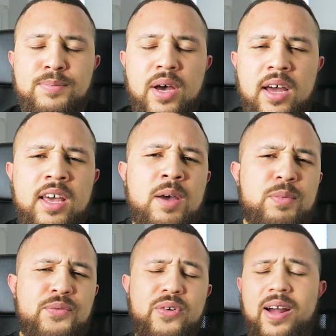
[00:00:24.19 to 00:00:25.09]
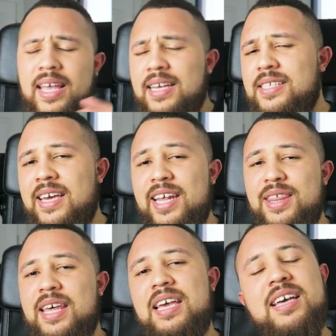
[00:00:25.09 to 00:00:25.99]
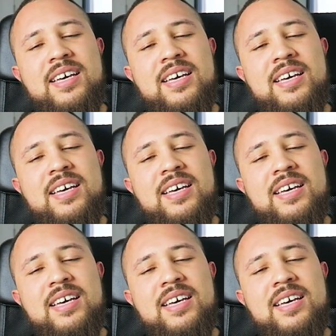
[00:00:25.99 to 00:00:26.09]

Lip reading: But before I get into anything,